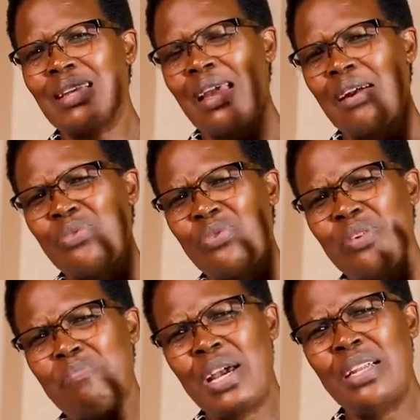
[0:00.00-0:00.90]
have to
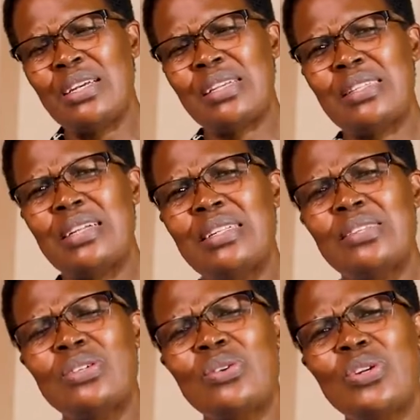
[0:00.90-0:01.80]
remind us that
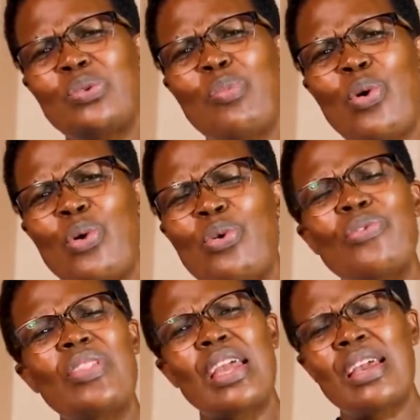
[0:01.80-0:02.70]
it's not more
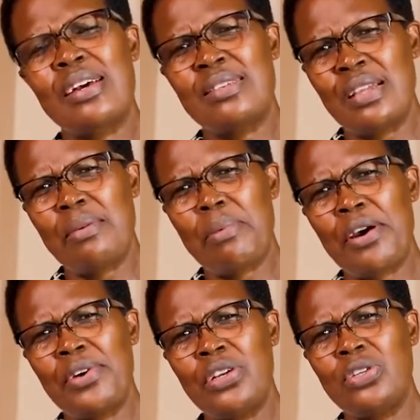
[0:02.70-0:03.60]
of the years in
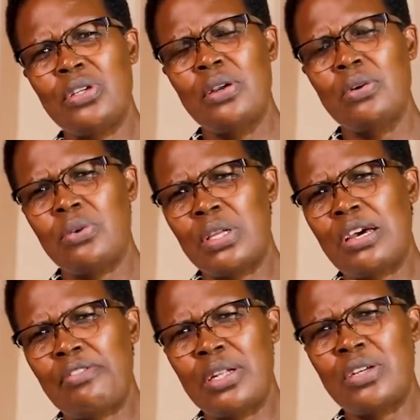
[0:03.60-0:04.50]
marriage or in
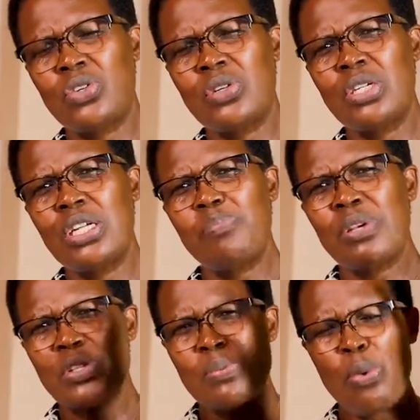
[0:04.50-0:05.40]
a relationship,
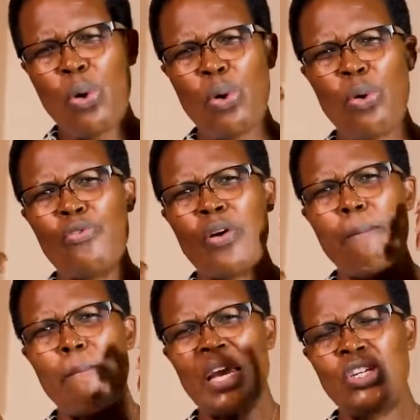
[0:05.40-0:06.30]
it's more of a
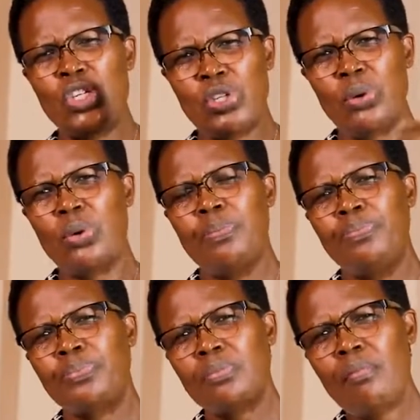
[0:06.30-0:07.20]
mental
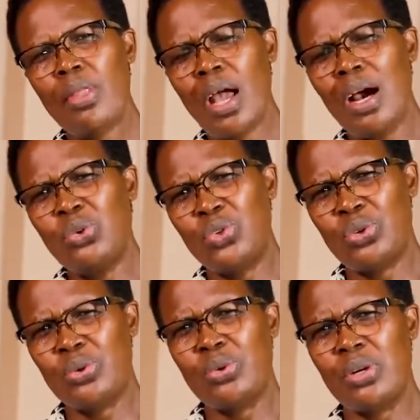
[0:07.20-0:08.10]

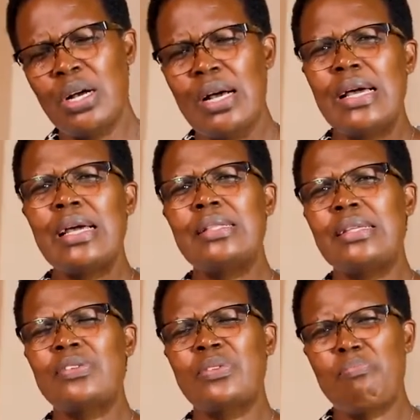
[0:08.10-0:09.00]
outlook. It
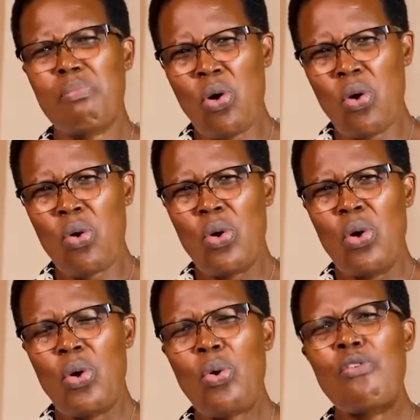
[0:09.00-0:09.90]
is more
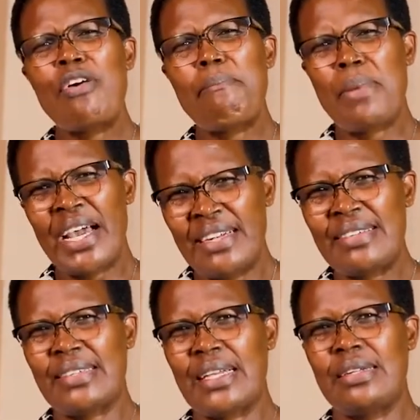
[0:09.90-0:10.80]
of a
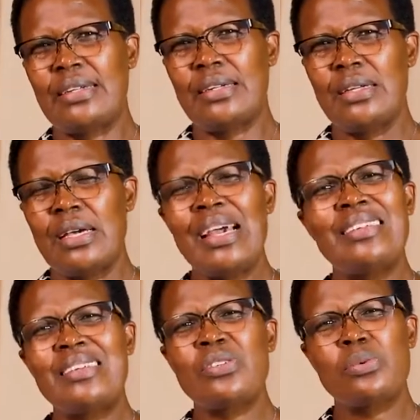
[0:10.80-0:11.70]
mindset.
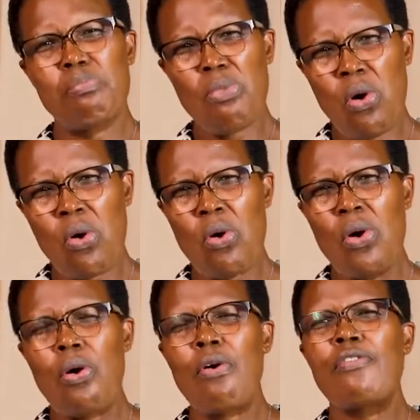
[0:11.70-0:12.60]
It is more
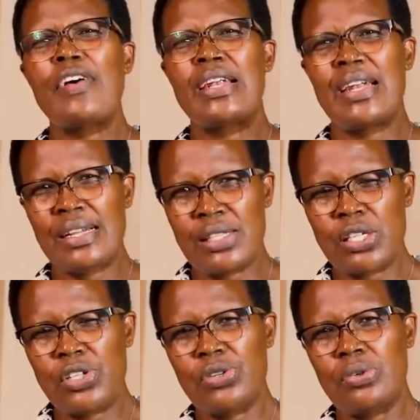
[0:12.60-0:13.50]
of an
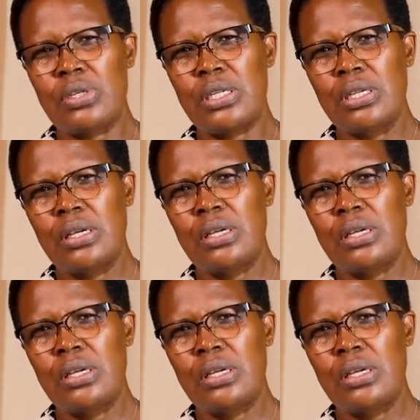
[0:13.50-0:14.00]
attitude.